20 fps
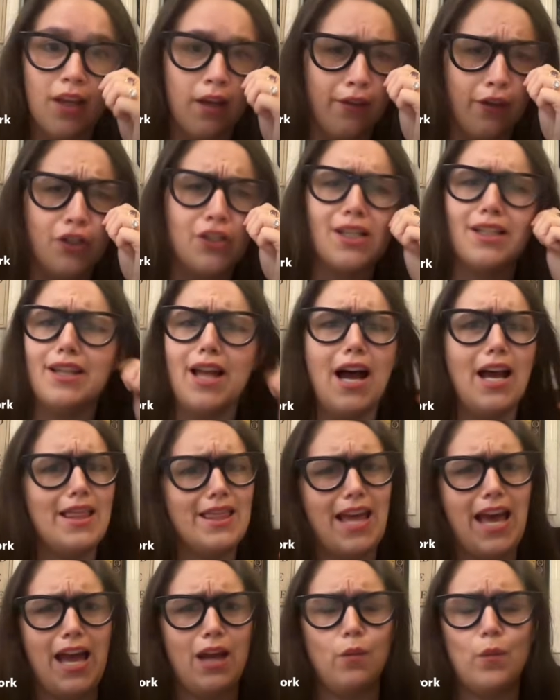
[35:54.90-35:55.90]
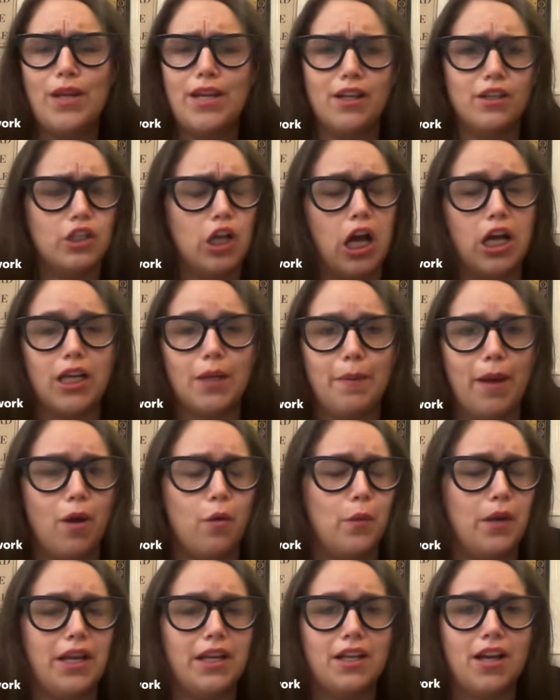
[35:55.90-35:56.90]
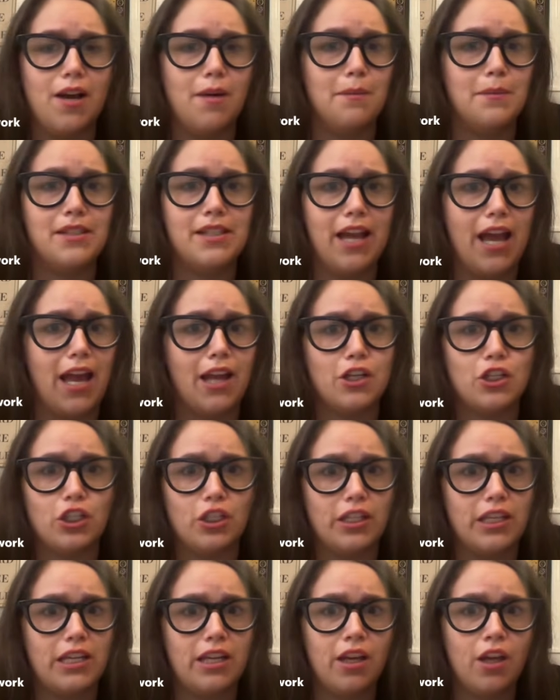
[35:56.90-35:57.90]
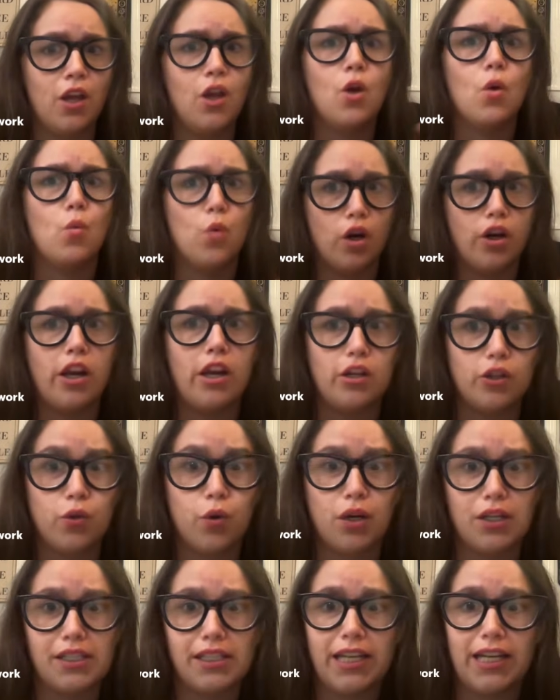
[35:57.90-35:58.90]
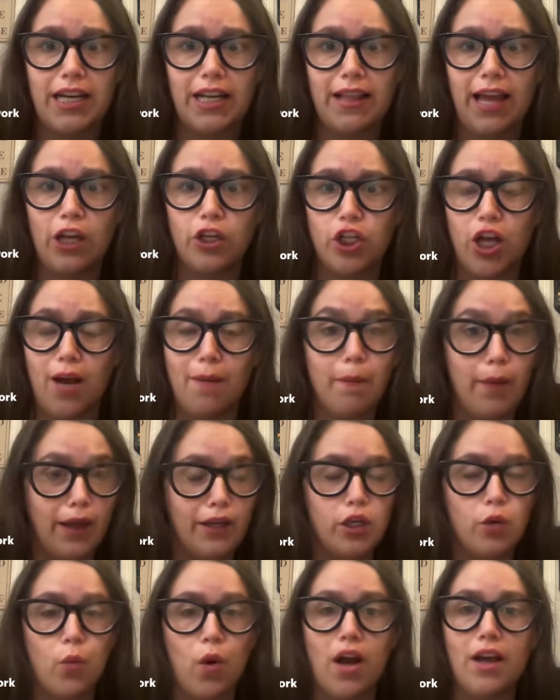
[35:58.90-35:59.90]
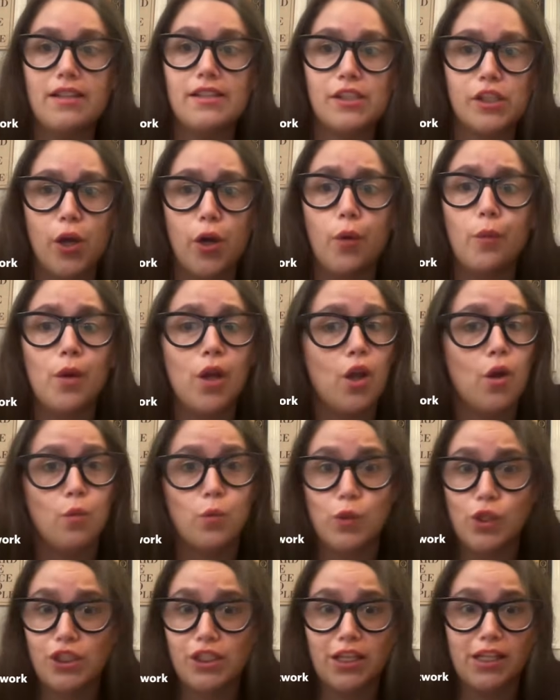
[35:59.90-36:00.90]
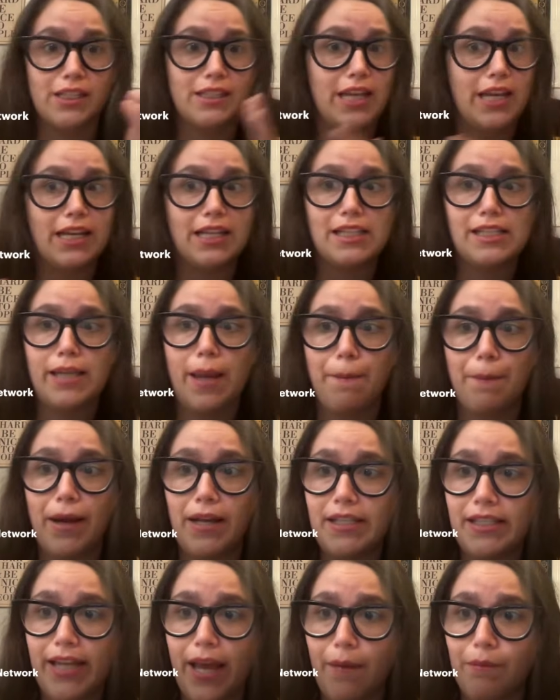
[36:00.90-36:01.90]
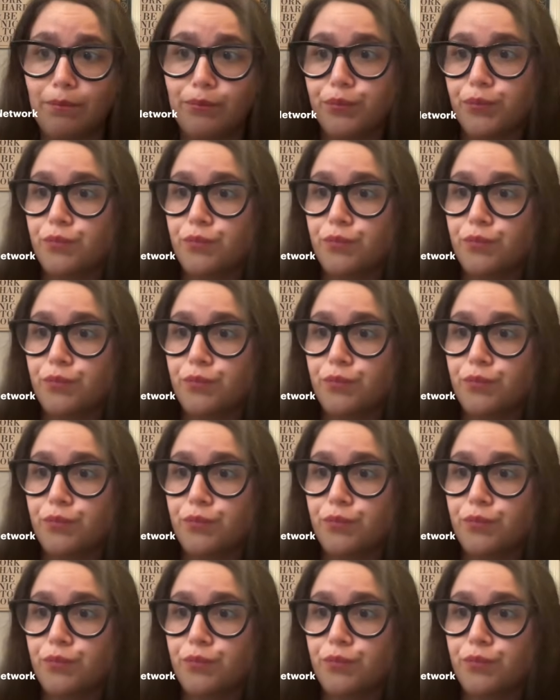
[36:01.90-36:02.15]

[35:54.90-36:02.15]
There's a lot that we can talk about when it comes to actually working towards getting that job that you want. So we're just going to take it step by step.